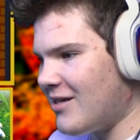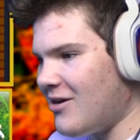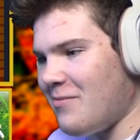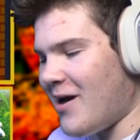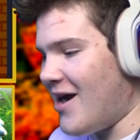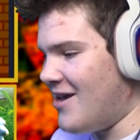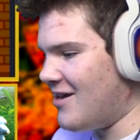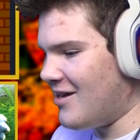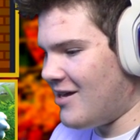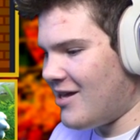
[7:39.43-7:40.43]
Goodbye.
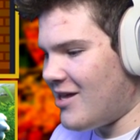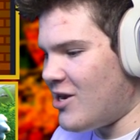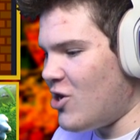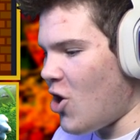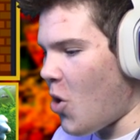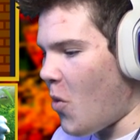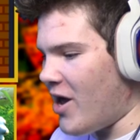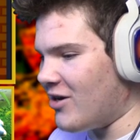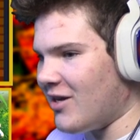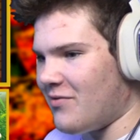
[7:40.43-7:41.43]
No
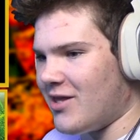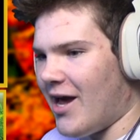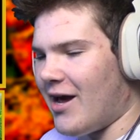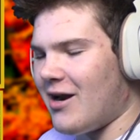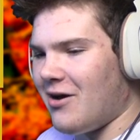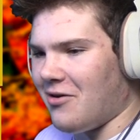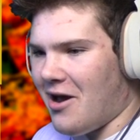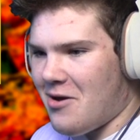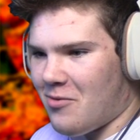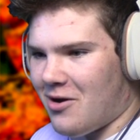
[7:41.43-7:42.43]
way you're living that.
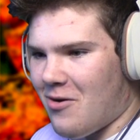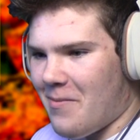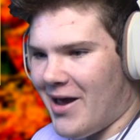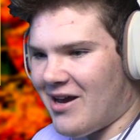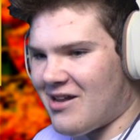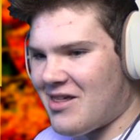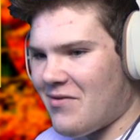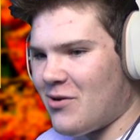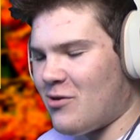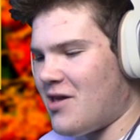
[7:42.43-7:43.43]
Alright, we're going back into
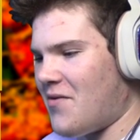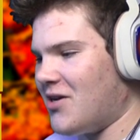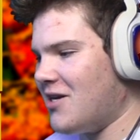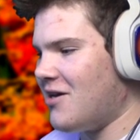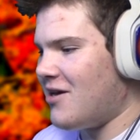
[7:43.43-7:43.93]
seven oh seven.